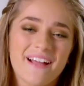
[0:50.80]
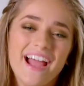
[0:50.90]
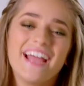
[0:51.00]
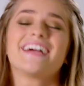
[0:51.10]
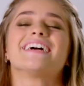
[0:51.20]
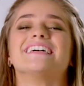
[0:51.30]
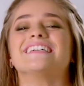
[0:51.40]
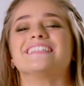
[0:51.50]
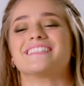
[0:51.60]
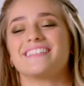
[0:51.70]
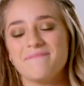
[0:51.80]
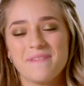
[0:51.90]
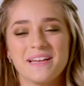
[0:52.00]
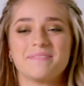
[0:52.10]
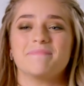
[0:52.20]
Pryor is
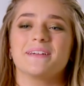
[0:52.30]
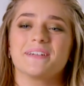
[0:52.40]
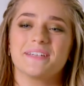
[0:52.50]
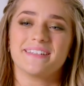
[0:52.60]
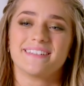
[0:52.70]
best beard.